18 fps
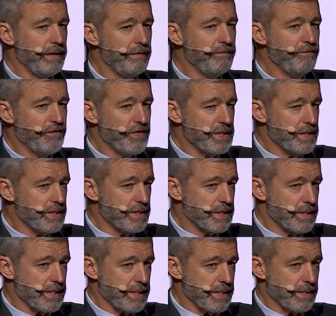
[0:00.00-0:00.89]

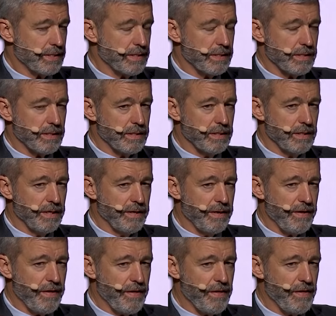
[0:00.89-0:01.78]
emphasis
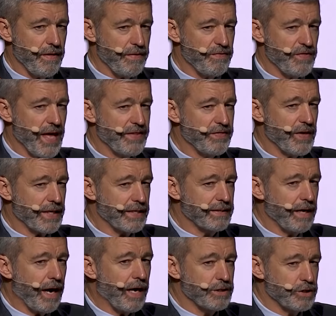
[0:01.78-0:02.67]
than the
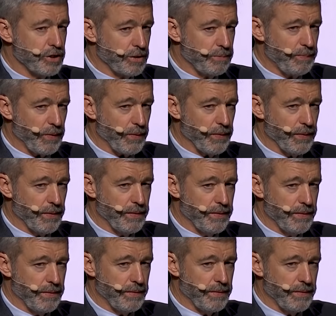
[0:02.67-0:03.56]
gospel
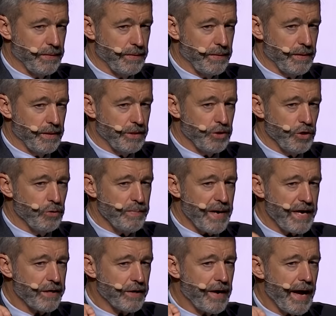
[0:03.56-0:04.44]
no
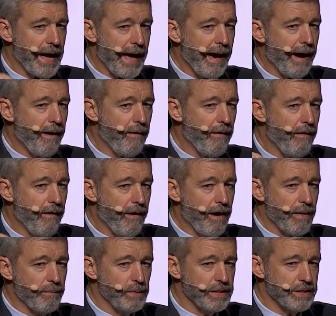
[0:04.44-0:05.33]
matter how
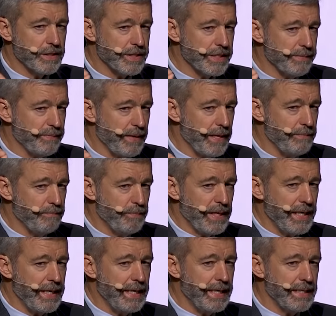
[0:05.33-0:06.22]
harmless it may
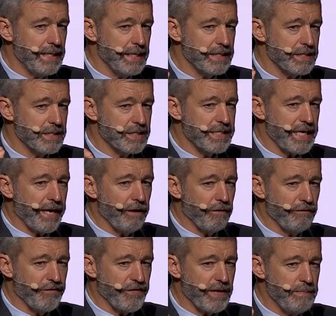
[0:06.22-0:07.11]
be in
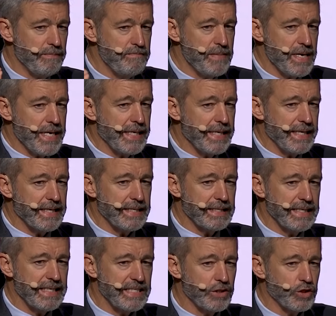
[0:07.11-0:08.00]
itself,
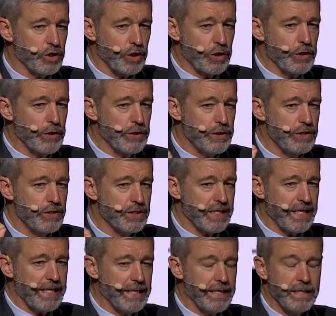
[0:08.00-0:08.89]
immediately turns
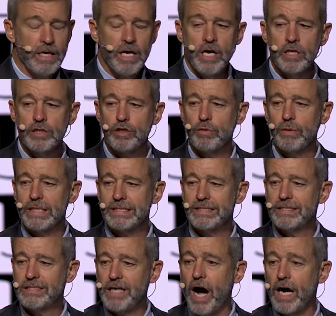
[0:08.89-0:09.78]
into a
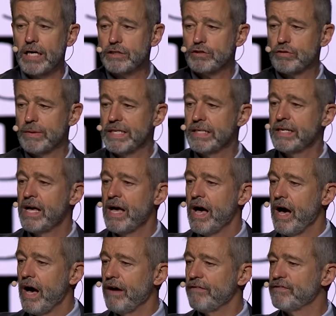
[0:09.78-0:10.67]
doctrine
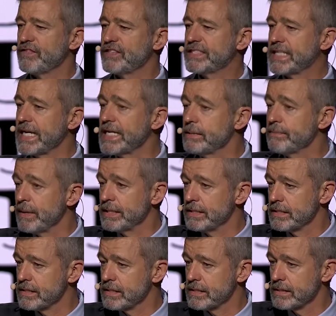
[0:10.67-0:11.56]
of
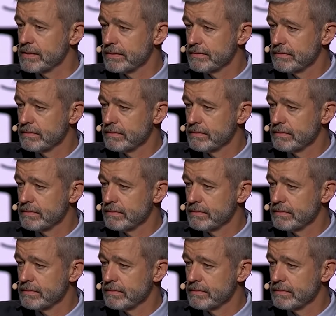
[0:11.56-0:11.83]
demons.